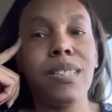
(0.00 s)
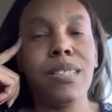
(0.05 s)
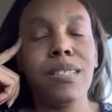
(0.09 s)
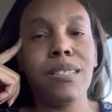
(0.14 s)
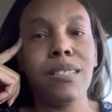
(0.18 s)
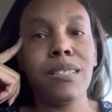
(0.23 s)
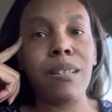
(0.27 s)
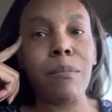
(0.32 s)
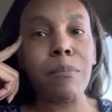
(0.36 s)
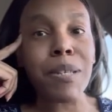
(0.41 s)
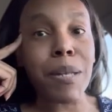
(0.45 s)

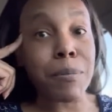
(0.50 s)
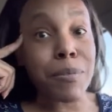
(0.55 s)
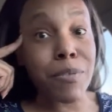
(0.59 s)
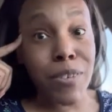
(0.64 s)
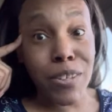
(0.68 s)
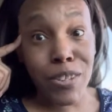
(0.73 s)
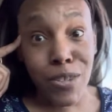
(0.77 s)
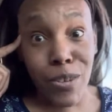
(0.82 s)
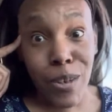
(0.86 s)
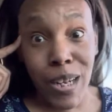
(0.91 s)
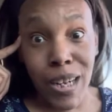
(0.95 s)
sometimes
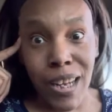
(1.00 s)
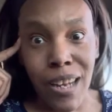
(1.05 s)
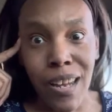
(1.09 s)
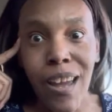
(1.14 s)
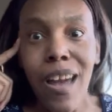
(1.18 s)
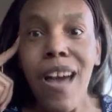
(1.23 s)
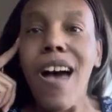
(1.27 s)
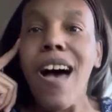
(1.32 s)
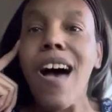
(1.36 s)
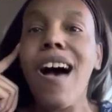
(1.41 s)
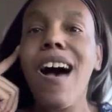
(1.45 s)
frustrating,
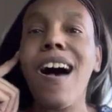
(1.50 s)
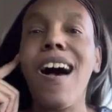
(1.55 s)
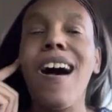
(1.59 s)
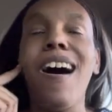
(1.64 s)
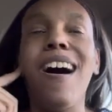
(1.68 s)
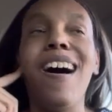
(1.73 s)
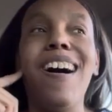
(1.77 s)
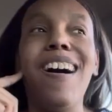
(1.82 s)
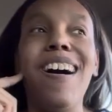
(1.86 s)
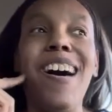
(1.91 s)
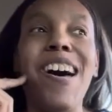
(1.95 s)

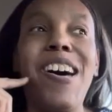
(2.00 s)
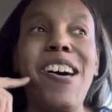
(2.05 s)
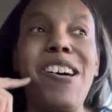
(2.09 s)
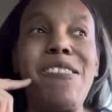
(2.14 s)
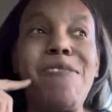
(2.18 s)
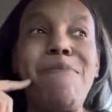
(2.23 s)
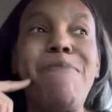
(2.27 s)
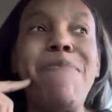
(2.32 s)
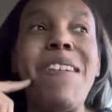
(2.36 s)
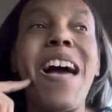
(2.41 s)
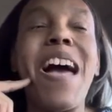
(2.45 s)

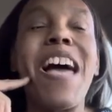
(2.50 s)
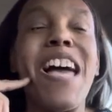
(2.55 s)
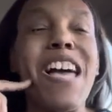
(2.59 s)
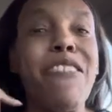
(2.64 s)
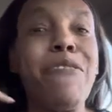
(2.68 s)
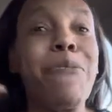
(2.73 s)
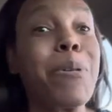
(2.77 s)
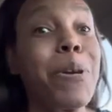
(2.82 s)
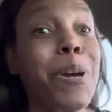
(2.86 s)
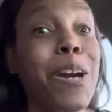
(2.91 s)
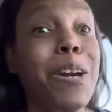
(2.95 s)

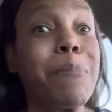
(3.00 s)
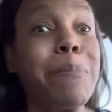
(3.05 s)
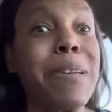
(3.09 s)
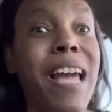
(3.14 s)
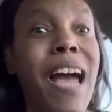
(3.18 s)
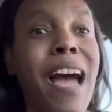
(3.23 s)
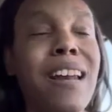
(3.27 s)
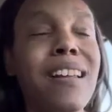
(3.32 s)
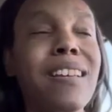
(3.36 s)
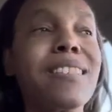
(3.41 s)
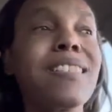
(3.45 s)
if we're going to be
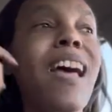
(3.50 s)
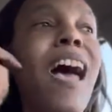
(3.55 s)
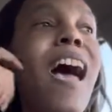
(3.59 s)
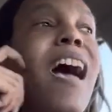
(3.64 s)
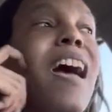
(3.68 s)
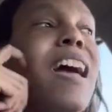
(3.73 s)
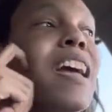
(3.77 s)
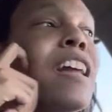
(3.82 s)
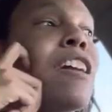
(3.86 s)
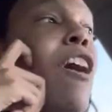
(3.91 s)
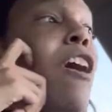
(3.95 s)
honest.
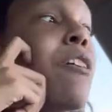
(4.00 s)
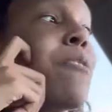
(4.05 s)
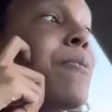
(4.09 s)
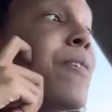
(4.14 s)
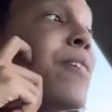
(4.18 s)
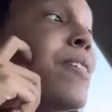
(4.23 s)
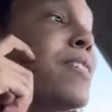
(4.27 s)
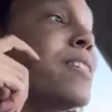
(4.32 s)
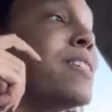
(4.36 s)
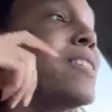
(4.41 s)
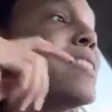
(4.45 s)
In all
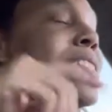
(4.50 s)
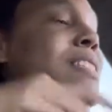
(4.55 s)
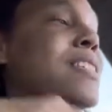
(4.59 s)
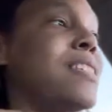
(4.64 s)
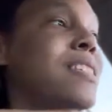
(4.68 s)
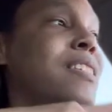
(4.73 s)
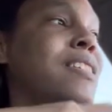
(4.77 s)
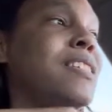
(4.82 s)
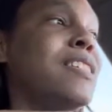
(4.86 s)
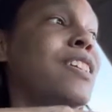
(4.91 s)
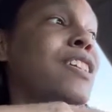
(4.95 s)
fairness,
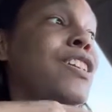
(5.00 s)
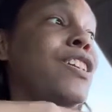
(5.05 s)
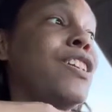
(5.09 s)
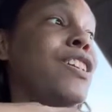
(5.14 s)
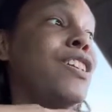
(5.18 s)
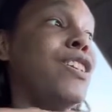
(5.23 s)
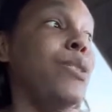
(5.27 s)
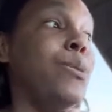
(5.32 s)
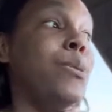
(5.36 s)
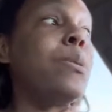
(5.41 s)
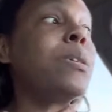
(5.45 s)
this is a
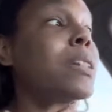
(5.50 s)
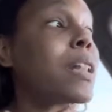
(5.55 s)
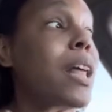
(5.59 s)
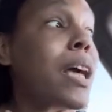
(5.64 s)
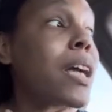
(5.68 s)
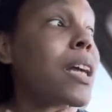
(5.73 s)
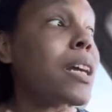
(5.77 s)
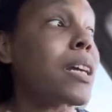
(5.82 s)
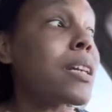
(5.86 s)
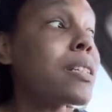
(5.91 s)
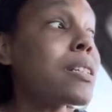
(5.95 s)
new
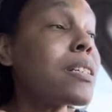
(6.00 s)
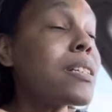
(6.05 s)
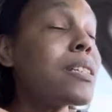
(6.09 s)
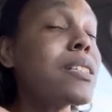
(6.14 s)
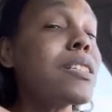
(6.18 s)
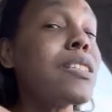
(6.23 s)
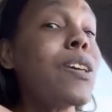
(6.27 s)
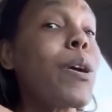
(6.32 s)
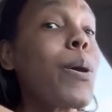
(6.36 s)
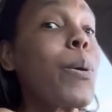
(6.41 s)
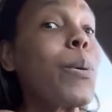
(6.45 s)
client,
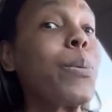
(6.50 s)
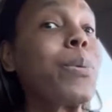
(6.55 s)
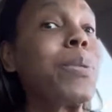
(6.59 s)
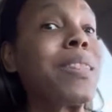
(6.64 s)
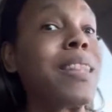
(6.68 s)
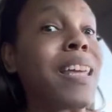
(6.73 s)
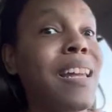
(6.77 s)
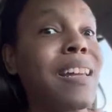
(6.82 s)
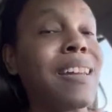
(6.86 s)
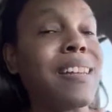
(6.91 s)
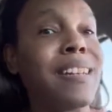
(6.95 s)
so
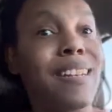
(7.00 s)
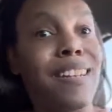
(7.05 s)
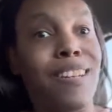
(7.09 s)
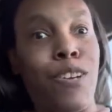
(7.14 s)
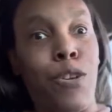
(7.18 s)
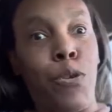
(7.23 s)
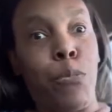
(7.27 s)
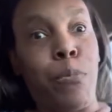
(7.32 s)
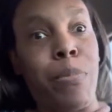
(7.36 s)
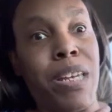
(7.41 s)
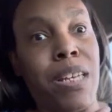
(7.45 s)
they didn't
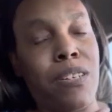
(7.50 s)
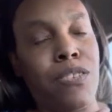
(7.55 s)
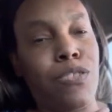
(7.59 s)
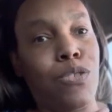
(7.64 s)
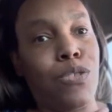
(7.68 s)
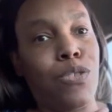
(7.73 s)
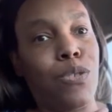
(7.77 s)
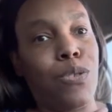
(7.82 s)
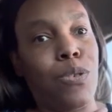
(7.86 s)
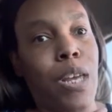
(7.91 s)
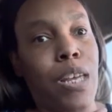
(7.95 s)
know me until
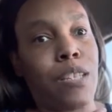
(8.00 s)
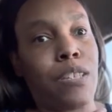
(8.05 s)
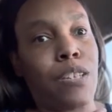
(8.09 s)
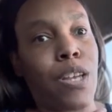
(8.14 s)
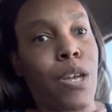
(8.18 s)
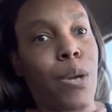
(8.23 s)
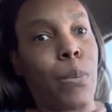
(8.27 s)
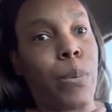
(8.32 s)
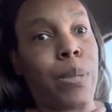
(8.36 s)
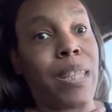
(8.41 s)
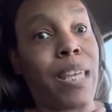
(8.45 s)
2 days
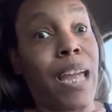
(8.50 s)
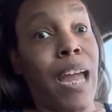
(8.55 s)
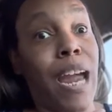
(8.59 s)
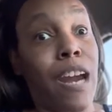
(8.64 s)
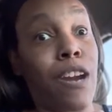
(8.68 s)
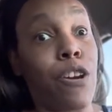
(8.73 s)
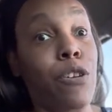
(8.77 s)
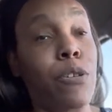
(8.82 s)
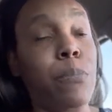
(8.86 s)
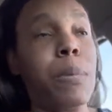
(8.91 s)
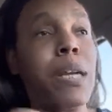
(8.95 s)
ago when they
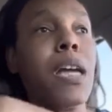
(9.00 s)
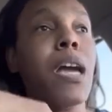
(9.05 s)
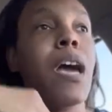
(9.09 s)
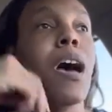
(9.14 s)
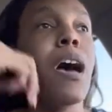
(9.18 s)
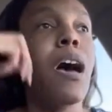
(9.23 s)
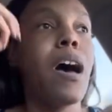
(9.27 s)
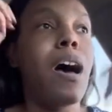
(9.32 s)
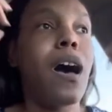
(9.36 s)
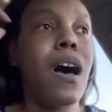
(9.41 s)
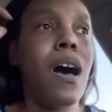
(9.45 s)
hired me.
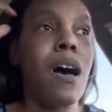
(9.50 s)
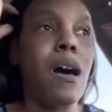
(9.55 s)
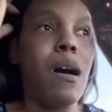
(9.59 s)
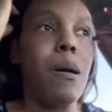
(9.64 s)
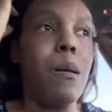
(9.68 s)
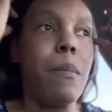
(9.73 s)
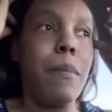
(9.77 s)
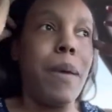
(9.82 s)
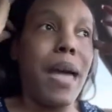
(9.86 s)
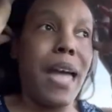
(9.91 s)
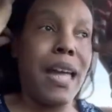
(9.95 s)

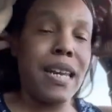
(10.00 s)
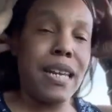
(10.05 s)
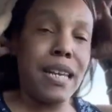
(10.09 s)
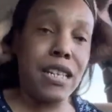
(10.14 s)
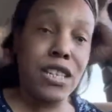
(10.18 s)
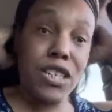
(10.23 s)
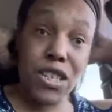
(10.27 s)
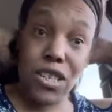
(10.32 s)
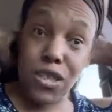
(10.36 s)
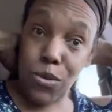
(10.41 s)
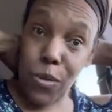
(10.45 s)
And it
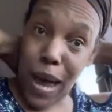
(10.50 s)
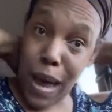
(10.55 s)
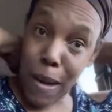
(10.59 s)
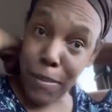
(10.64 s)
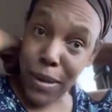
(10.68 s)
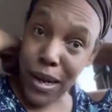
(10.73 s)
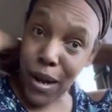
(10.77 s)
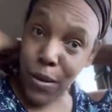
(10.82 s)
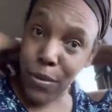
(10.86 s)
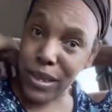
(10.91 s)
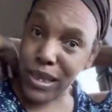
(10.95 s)
just so
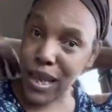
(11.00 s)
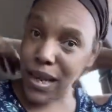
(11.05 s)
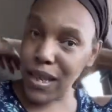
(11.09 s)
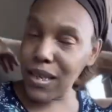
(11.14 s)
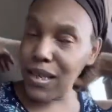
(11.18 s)
happened I was at a